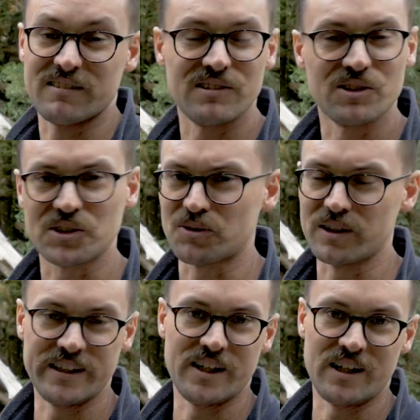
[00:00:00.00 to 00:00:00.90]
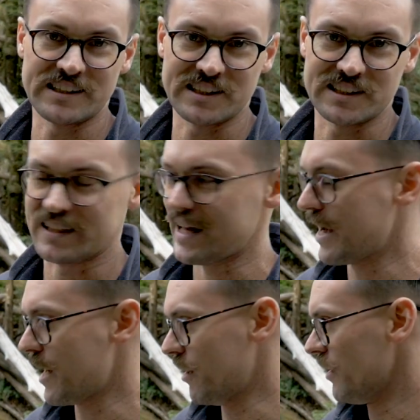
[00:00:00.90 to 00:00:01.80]
looks really nice.
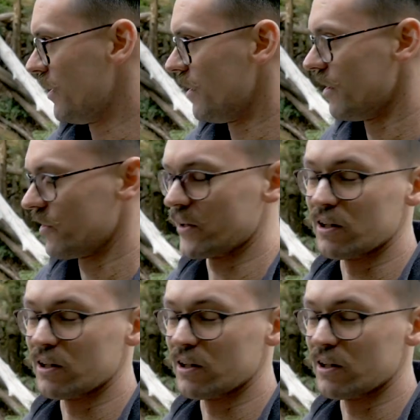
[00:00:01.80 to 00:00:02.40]
The